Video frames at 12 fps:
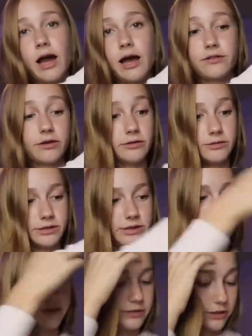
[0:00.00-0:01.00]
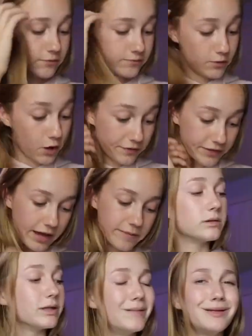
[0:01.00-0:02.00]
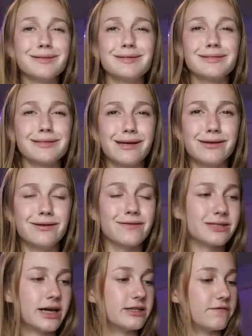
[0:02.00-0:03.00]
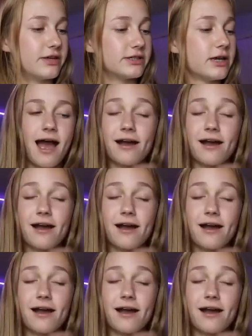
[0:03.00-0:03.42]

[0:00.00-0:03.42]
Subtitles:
I thought it was cute, so got that. Let me just let you know the size of this.